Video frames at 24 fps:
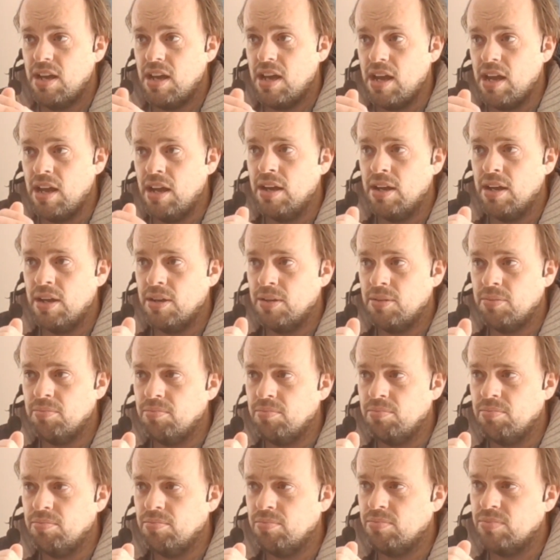
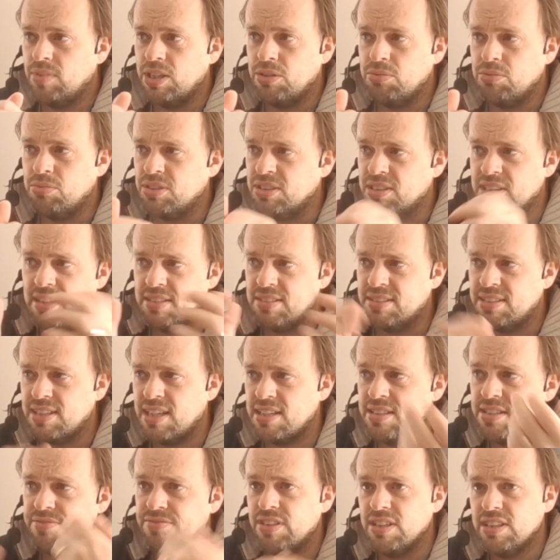It was like
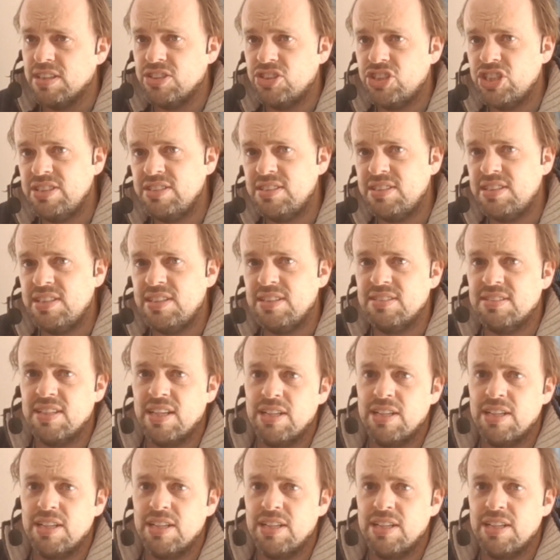Centre for Logistics,